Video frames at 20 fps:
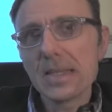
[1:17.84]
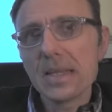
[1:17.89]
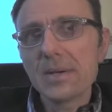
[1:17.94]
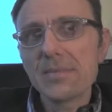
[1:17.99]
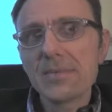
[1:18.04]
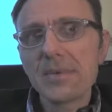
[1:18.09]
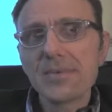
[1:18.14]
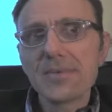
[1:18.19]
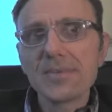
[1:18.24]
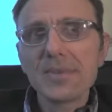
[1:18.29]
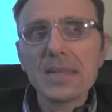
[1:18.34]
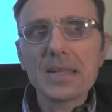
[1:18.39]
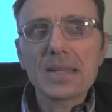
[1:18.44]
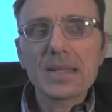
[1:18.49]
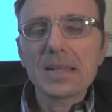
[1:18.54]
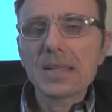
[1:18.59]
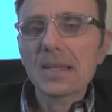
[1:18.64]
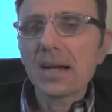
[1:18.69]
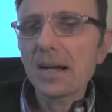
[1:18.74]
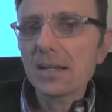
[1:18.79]
We've seen
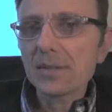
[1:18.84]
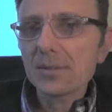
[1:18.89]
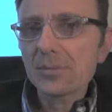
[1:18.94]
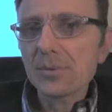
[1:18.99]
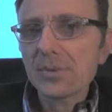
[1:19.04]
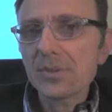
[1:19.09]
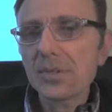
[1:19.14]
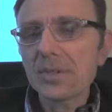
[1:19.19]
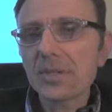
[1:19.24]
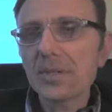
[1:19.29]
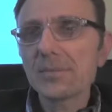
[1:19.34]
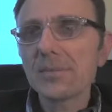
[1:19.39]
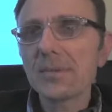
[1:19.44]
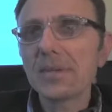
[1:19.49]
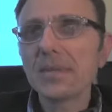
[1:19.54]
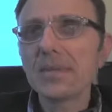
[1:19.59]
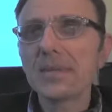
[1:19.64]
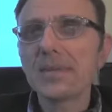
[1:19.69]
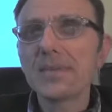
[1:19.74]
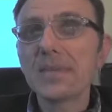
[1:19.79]
it in artwork,
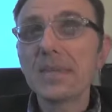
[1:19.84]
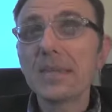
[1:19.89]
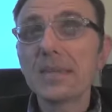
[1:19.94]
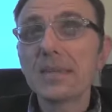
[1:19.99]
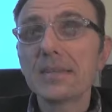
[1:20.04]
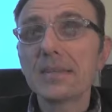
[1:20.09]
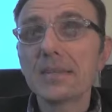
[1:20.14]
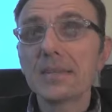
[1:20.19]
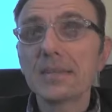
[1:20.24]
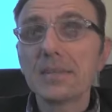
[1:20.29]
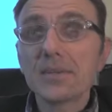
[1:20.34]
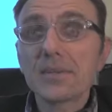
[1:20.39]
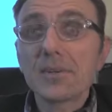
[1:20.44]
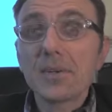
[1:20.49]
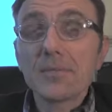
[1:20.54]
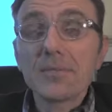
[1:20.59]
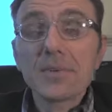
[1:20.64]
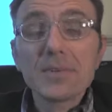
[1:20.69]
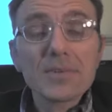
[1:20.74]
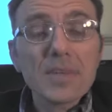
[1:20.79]
we see it in a
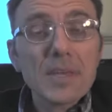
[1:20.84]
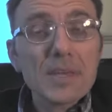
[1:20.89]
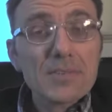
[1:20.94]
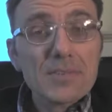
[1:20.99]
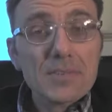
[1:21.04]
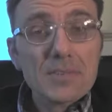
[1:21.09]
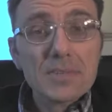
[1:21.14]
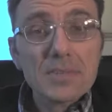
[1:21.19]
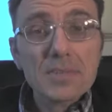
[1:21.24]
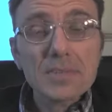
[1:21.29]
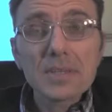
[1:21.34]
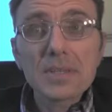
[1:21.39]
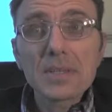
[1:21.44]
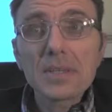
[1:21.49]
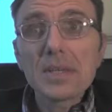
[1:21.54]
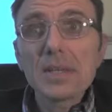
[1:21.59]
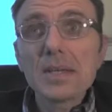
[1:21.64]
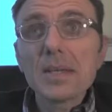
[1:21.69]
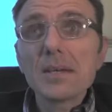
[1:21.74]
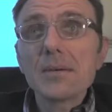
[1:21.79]
conversation,
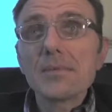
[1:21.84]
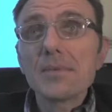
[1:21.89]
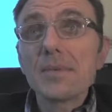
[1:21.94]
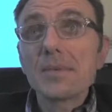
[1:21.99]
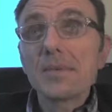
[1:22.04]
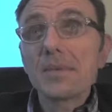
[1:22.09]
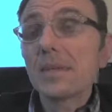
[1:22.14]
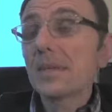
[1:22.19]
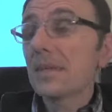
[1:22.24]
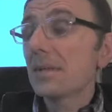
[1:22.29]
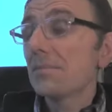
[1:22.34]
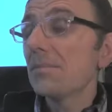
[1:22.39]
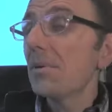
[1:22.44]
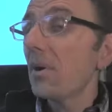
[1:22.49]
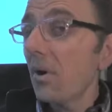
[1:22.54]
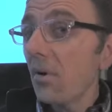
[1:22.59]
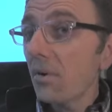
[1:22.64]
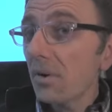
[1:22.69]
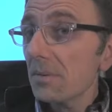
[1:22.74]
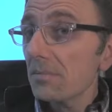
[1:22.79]
we see it in a
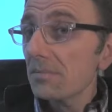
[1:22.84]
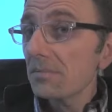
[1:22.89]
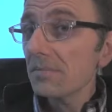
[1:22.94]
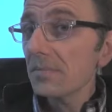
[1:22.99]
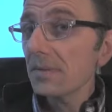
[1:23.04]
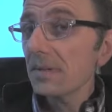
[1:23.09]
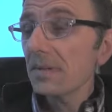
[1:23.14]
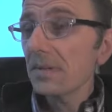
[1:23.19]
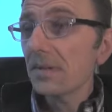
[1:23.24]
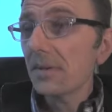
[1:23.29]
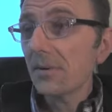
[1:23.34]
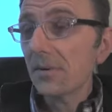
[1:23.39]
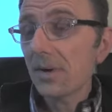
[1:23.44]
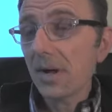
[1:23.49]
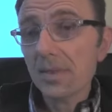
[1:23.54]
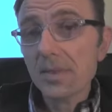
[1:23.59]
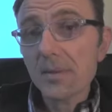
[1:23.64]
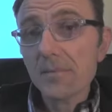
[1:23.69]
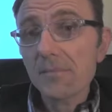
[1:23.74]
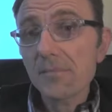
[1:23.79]
poem or
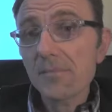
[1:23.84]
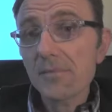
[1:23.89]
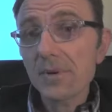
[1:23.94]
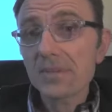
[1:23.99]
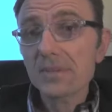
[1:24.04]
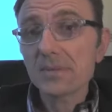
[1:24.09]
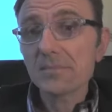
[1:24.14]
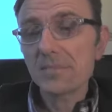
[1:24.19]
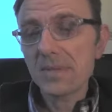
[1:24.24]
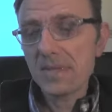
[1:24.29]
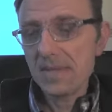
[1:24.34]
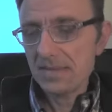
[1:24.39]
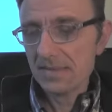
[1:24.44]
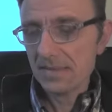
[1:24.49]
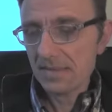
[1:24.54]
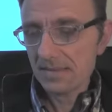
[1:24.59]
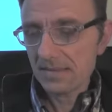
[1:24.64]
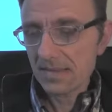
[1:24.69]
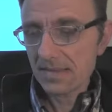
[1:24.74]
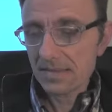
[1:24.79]
other written
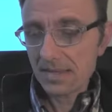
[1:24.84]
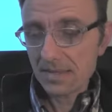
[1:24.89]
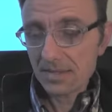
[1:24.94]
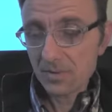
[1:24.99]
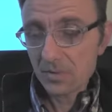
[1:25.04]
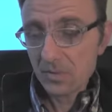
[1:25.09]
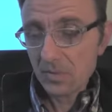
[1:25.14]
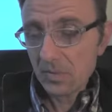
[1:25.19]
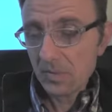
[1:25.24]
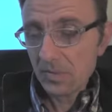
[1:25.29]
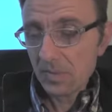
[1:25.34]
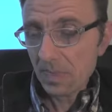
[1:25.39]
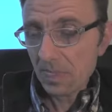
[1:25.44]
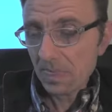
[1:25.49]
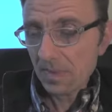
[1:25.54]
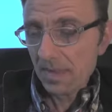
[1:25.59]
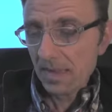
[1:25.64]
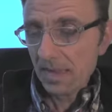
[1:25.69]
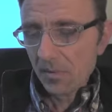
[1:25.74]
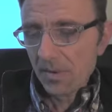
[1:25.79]
pieces that they do.
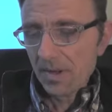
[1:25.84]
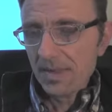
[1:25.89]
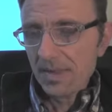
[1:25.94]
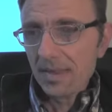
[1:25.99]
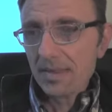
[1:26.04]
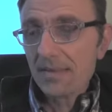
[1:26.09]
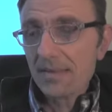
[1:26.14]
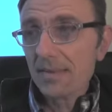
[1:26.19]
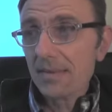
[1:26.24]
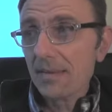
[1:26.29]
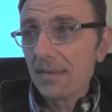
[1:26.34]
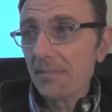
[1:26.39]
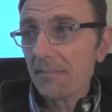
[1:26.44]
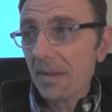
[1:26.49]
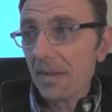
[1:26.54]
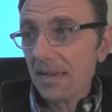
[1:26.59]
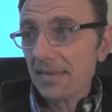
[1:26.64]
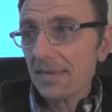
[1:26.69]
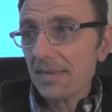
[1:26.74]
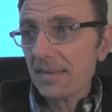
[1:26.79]
It is
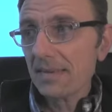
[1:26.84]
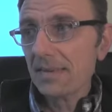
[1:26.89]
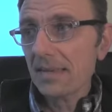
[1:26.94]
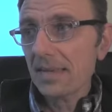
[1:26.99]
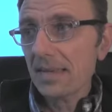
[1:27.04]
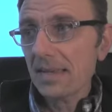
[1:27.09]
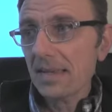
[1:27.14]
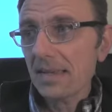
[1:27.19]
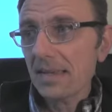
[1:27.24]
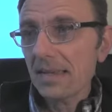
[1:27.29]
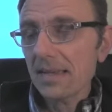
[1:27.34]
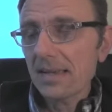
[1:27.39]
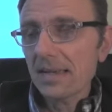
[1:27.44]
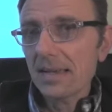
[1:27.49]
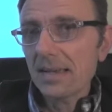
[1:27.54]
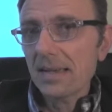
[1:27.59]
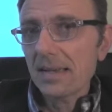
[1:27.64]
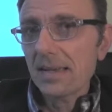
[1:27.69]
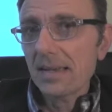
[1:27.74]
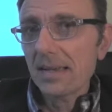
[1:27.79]
basically
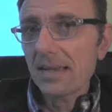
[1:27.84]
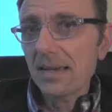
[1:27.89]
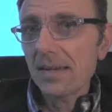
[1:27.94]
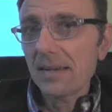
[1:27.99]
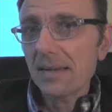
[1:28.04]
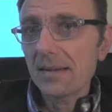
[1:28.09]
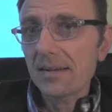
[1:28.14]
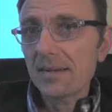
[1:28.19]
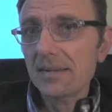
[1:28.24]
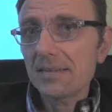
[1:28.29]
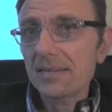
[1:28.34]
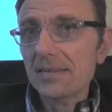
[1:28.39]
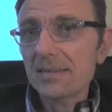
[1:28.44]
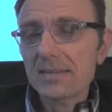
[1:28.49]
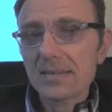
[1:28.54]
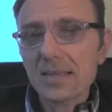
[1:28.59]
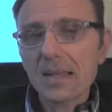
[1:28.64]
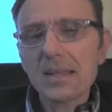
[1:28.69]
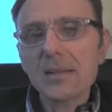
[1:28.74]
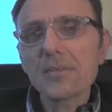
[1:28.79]

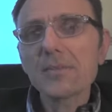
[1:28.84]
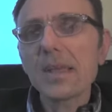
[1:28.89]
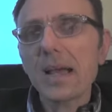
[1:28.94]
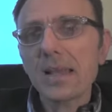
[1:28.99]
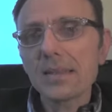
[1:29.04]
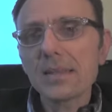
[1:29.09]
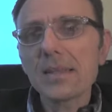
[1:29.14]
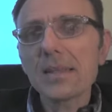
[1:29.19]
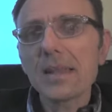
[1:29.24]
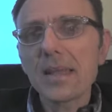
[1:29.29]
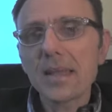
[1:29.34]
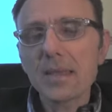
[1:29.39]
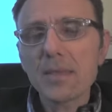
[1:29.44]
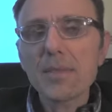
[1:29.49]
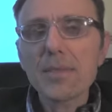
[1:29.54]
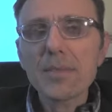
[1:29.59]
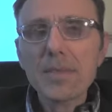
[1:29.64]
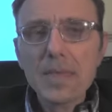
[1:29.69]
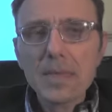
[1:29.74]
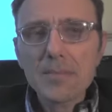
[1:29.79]
it's kind of an underlying
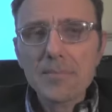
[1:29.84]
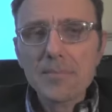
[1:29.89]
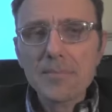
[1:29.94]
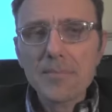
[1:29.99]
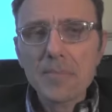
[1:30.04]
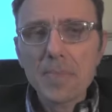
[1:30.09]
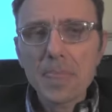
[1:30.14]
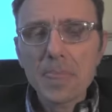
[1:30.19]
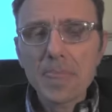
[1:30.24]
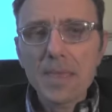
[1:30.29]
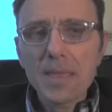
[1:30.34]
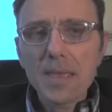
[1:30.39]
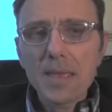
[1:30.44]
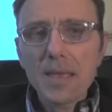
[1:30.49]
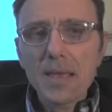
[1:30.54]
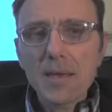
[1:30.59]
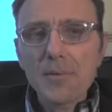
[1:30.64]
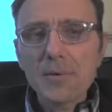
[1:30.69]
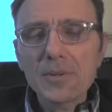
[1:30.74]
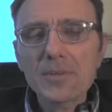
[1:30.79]
theme
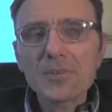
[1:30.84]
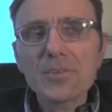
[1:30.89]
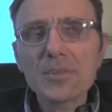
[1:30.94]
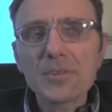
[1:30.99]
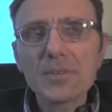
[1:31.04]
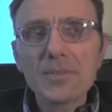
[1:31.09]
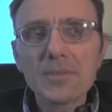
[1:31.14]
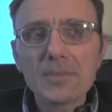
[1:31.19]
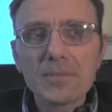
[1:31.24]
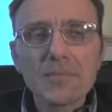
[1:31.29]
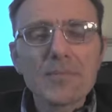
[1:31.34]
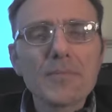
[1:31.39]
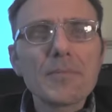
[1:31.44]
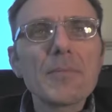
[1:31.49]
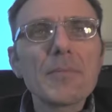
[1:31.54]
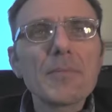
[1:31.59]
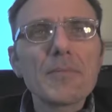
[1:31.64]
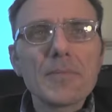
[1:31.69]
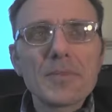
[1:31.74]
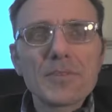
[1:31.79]
which
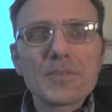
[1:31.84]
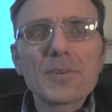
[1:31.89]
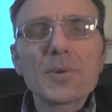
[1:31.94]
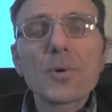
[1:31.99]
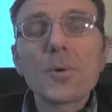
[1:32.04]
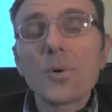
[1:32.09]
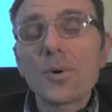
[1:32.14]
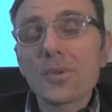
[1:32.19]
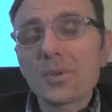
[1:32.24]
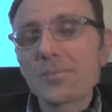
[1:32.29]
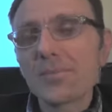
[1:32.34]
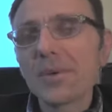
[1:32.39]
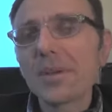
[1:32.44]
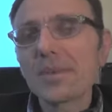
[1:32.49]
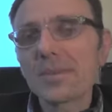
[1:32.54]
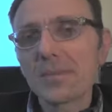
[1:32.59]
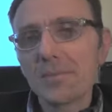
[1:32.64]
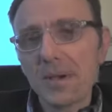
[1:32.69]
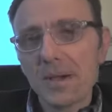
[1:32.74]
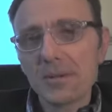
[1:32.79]
the course
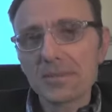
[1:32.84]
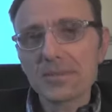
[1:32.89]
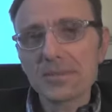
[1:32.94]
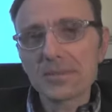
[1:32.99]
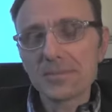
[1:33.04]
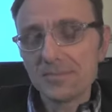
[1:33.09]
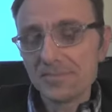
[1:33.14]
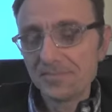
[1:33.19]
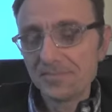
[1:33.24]
brings about.